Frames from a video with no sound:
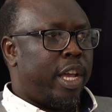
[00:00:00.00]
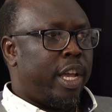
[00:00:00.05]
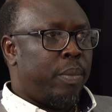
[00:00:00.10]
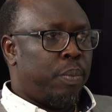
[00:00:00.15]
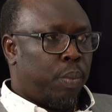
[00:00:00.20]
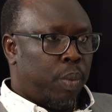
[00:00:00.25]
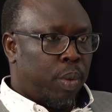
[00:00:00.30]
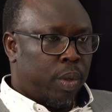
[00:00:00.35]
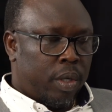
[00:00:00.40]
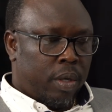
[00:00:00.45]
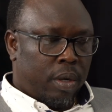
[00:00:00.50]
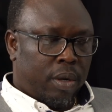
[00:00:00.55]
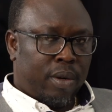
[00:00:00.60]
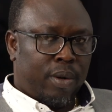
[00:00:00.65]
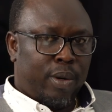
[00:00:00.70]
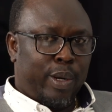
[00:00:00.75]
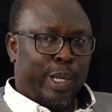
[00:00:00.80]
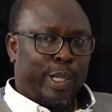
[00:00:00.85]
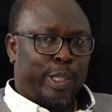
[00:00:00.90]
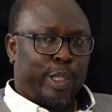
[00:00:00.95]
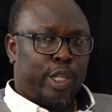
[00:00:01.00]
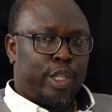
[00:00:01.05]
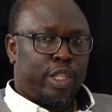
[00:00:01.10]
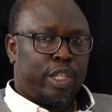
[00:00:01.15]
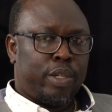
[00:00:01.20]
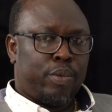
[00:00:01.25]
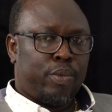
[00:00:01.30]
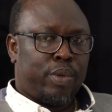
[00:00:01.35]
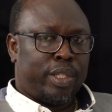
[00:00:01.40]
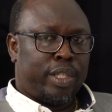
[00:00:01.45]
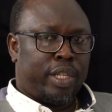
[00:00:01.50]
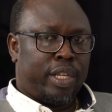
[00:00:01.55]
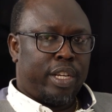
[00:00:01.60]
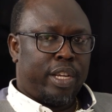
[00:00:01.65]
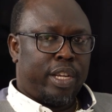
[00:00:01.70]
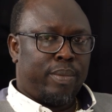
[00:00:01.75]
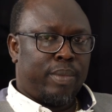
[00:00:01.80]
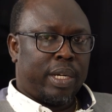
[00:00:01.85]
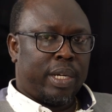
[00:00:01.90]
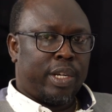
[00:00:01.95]
input or relationship with an
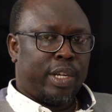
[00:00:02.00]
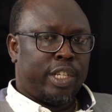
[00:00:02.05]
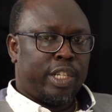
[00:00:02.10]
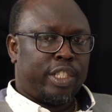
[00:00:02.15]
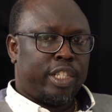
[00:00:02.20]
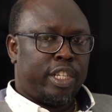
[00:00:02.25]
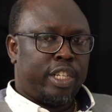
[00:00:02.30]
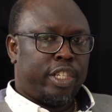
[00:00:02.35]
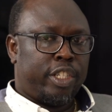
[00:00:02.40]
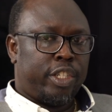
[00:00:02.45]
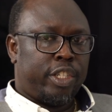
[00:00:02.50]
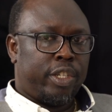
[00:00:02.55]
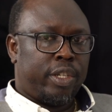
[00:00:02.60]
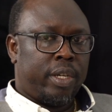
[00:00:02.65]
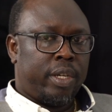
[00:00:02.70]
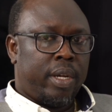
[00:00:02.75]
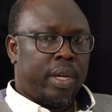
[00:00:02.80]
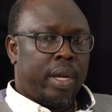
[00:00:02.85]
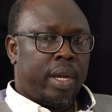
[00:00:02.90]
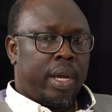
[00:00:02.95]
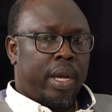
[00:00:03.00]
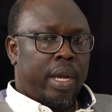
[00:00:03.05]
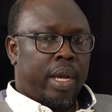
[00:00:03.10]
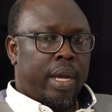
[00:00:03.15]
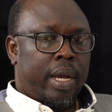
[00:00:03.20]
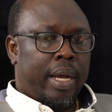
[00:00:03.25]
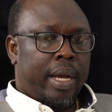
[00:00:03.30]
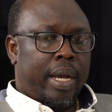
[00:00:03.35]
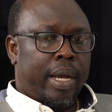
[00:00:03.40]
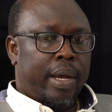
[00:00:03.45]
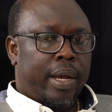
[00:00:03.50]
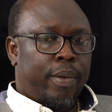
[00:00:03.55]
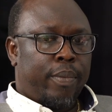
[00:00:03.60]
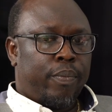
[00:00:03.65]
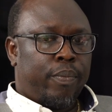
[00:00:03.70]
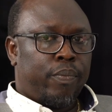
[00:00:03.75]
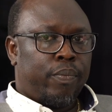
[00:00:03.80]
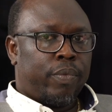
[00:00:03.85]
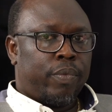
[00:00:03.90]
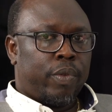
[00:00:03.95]
immigration issue.
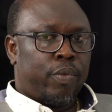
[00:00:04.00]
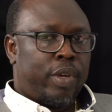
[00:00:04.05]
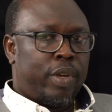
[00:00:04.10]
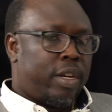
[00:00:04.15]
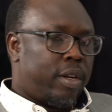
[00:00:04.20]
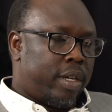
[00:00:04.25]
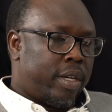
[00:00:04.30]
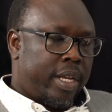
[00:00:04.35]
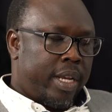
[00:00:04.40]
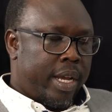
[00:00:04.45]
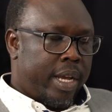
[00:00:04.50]
We're not